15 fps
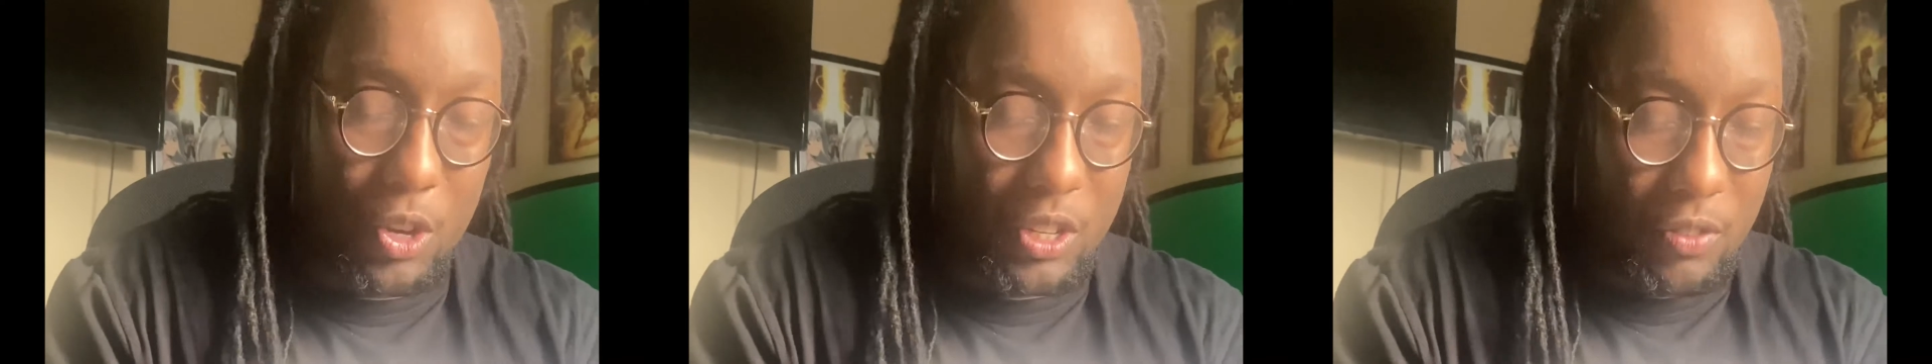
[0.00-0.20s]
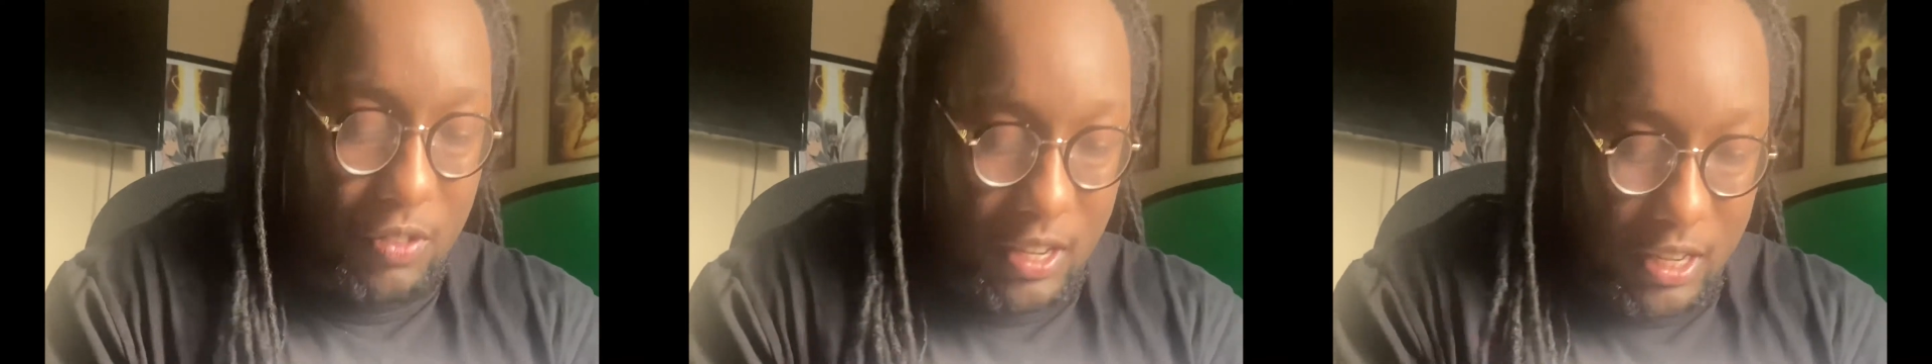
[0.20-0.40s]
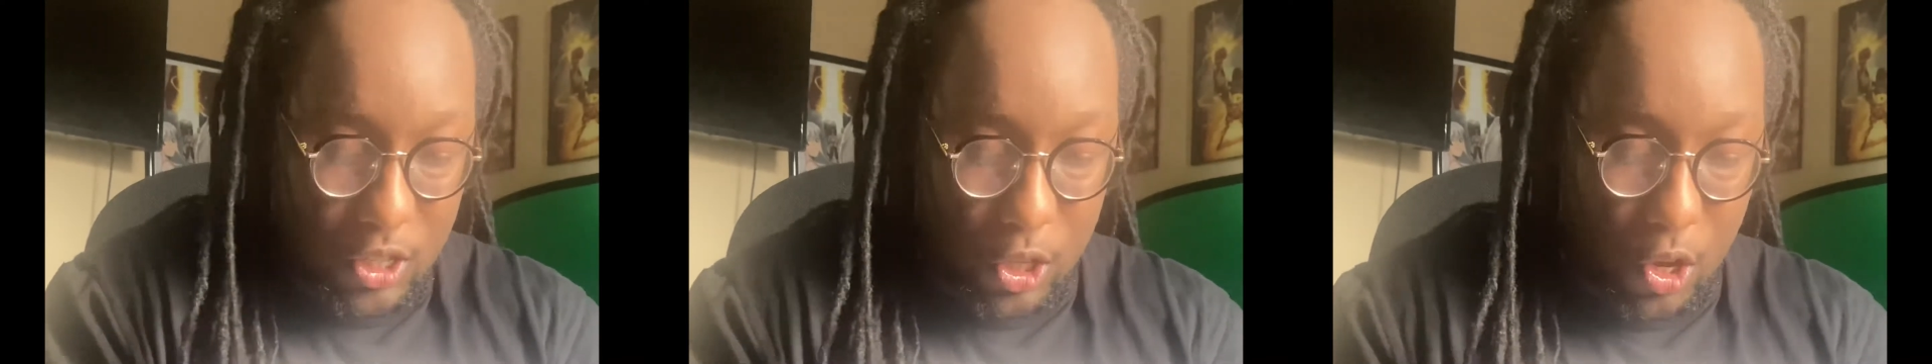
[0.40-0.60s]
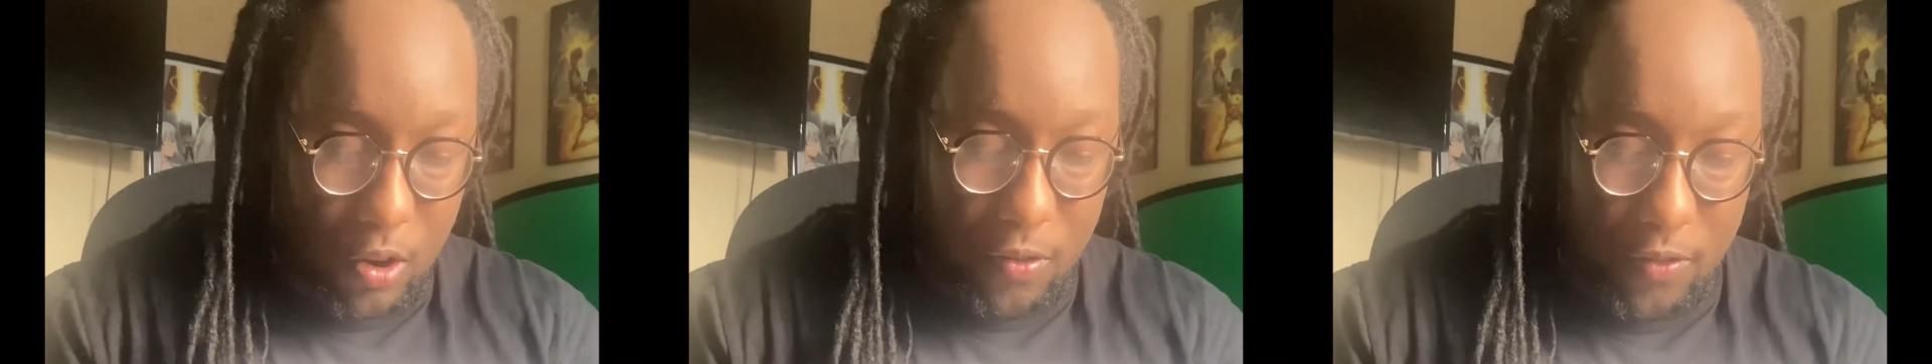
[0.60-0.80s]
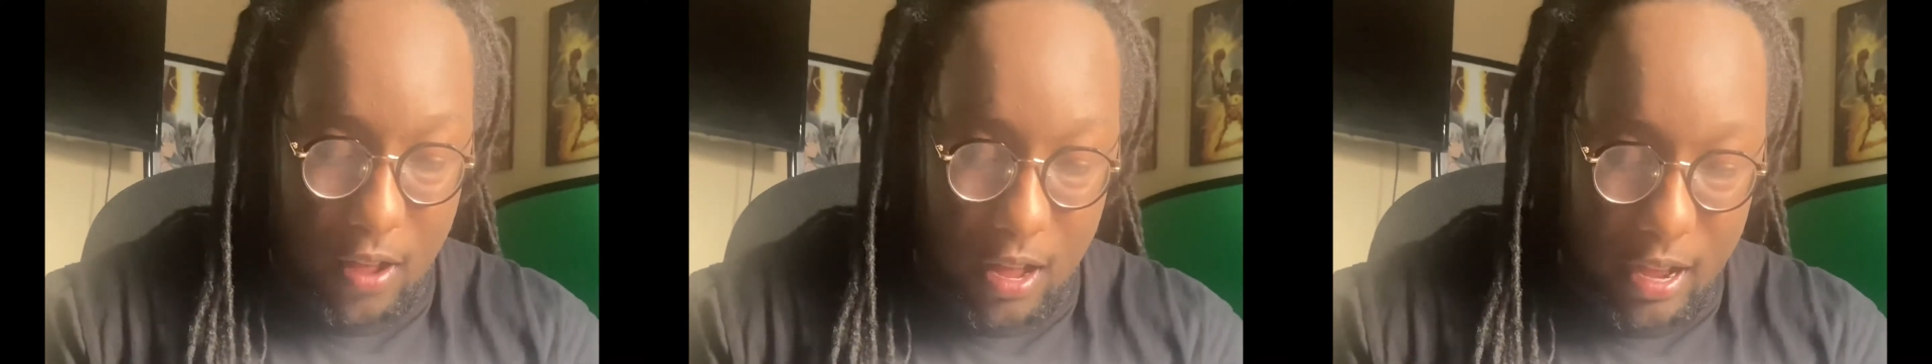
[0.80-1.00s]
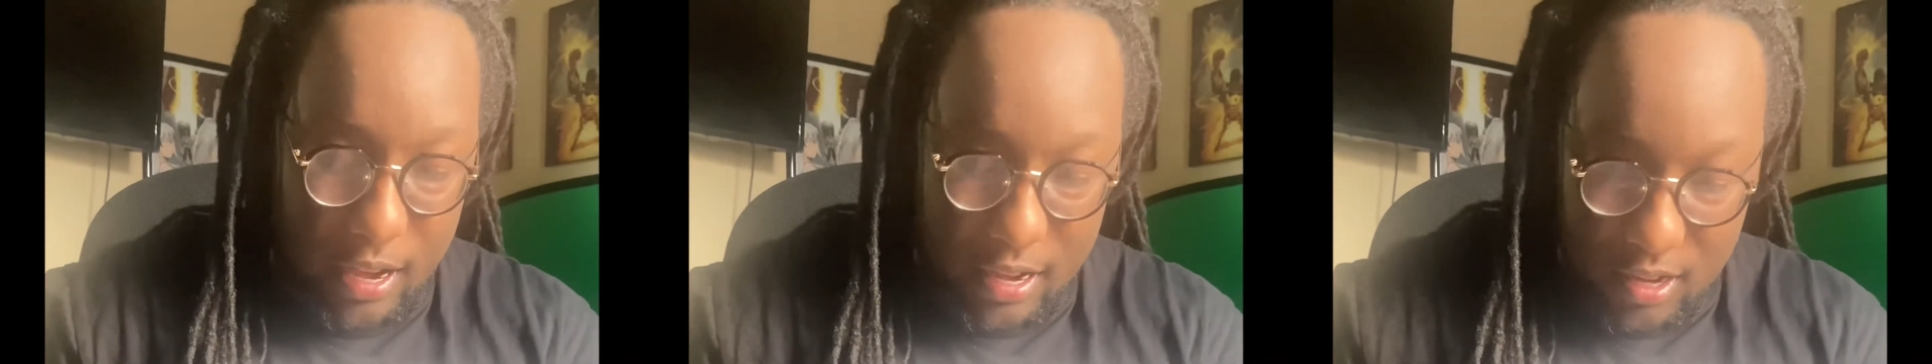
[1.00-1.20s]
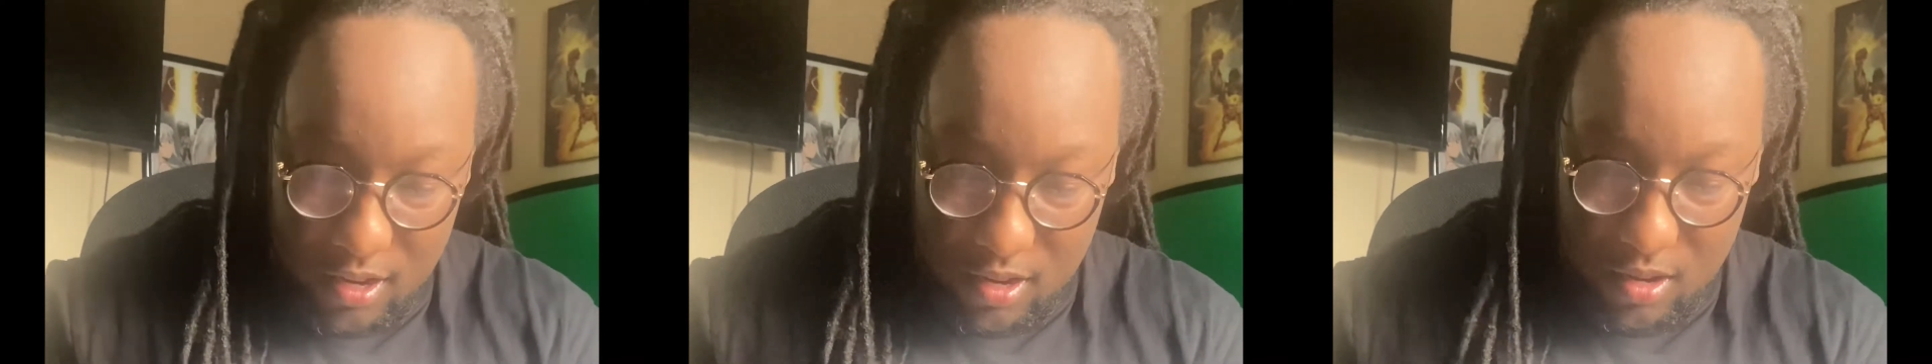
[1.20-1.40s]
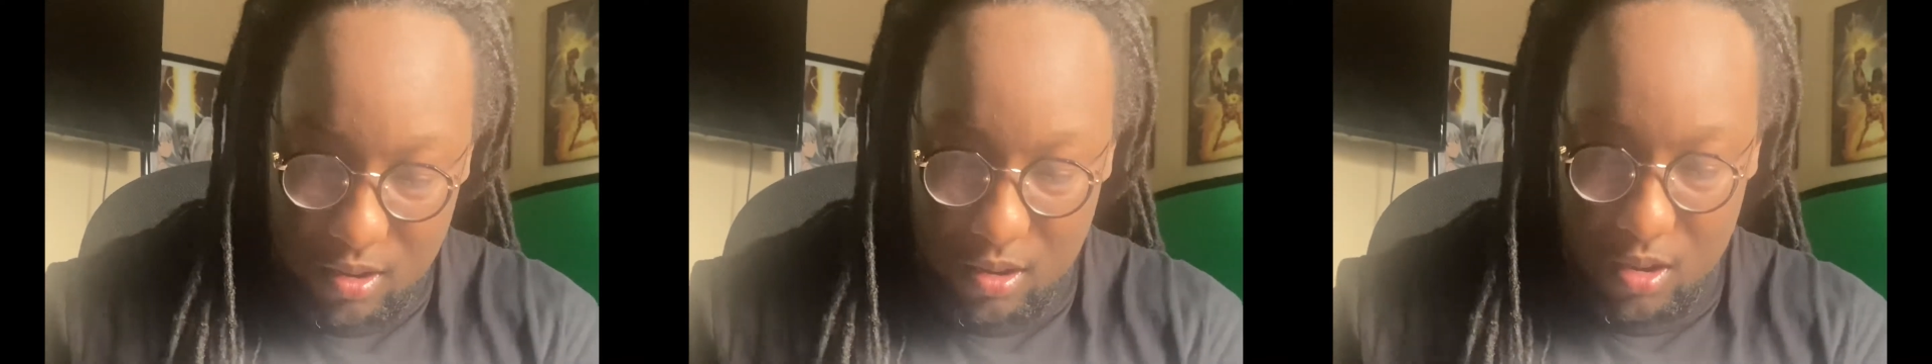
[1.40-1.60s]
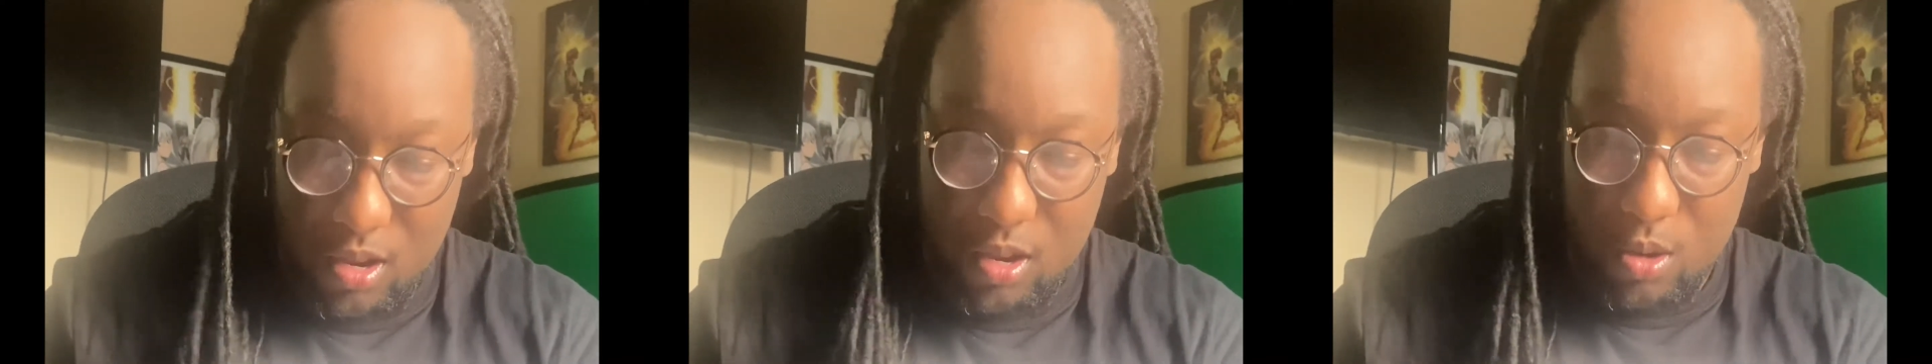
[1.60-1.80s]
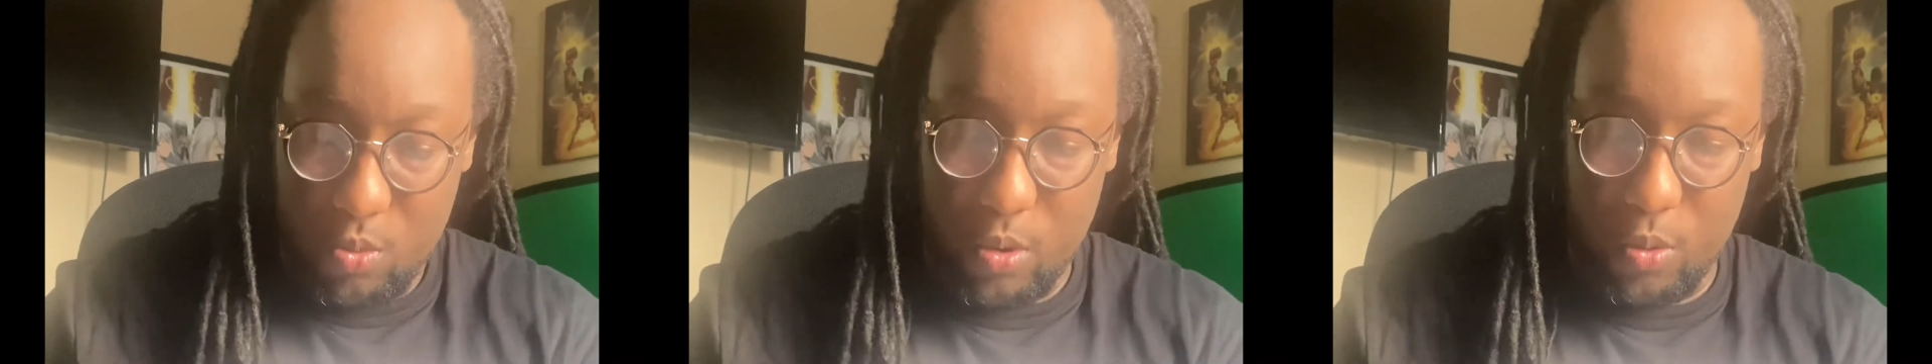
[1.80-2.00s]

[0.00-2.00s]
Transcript: if these look fine, we